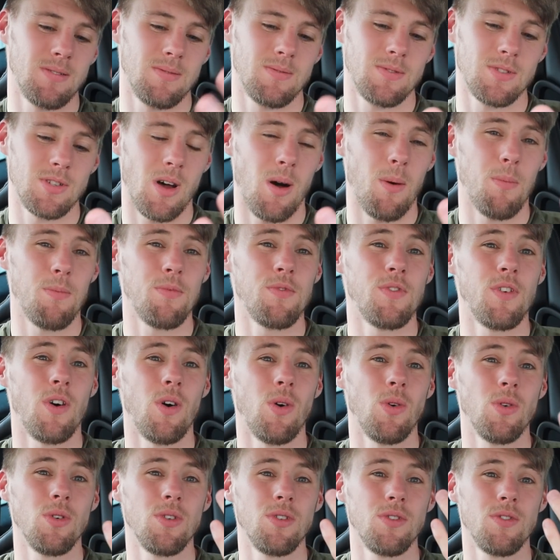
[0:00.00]
top
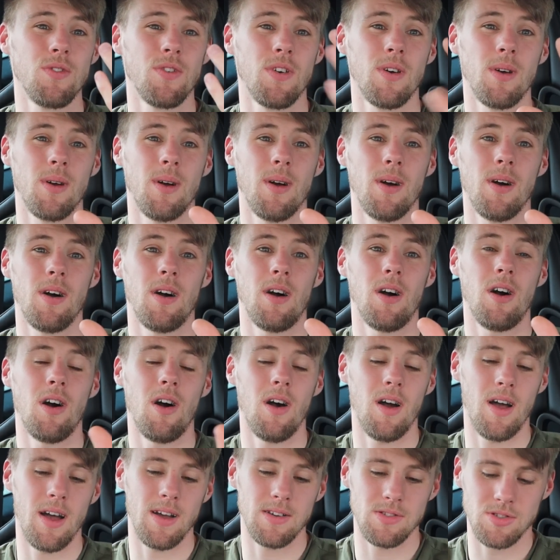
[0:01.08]
5
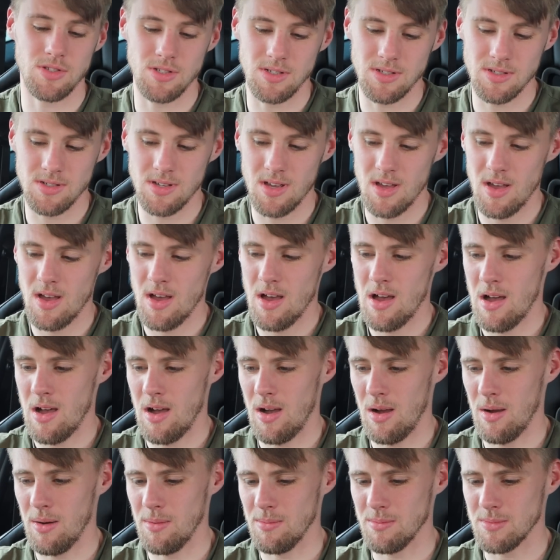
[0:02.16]
hot hatches.
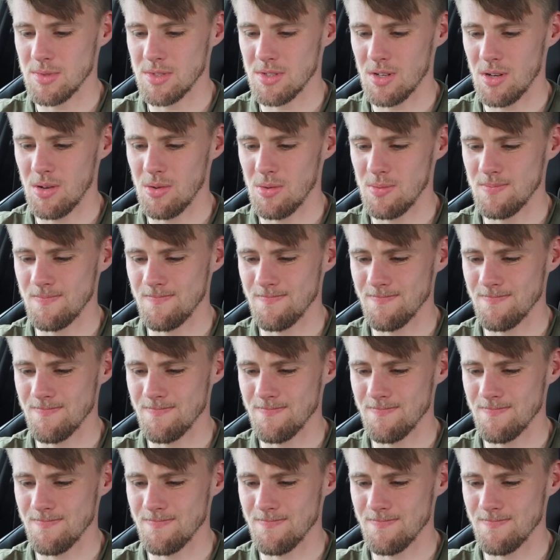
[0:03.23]
So